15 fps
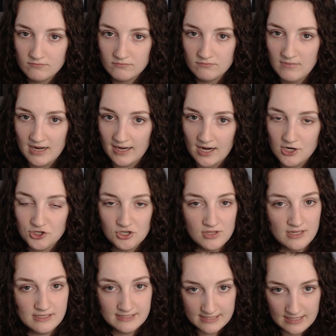medication
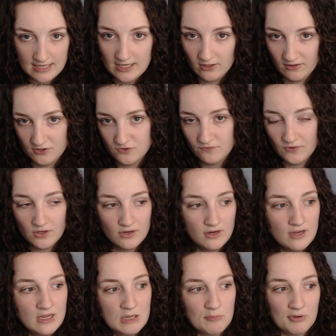that did heal his foot,
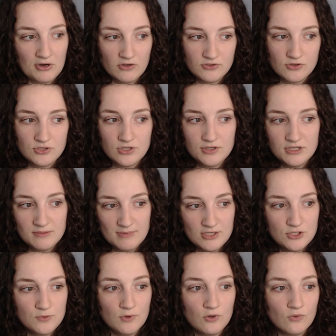but also turned him
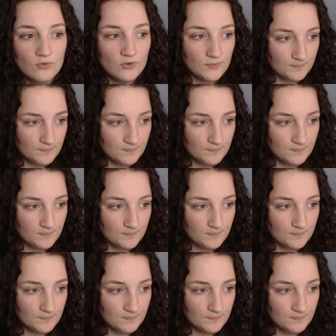into a ghoul.